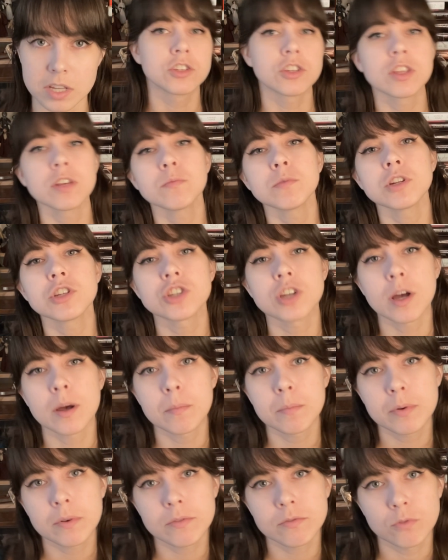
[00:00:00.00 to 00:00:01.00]
So then we
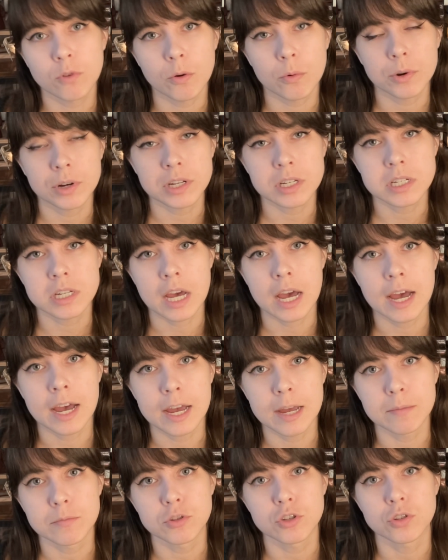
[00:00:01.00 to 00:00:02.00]
jump forward in
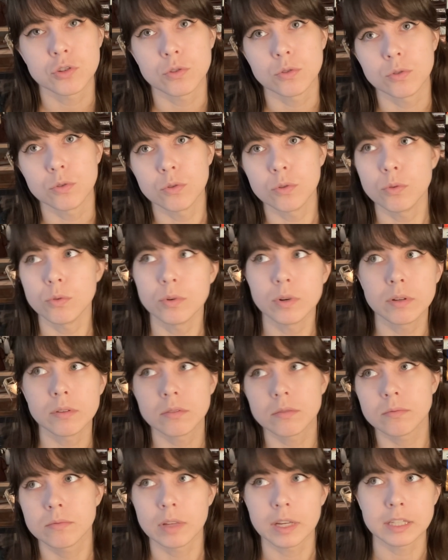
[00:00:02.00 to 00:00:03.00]
time to
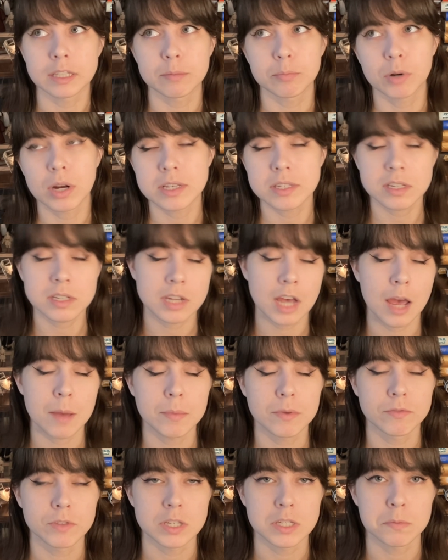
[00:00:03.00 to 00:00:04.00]
like the present time
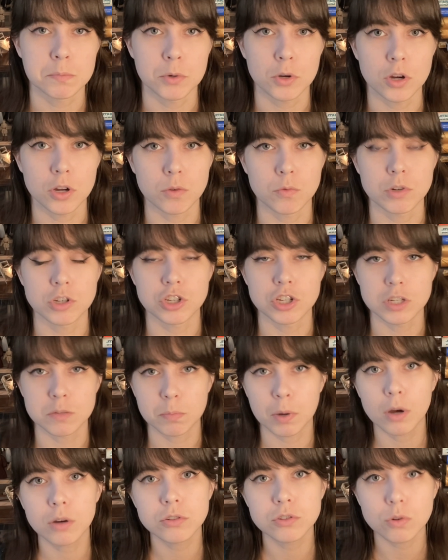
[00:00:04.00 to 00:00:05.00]
of this book, which is
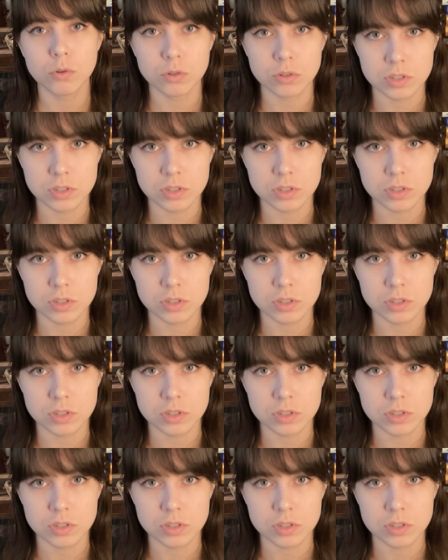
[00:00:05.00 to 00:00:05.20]
post Order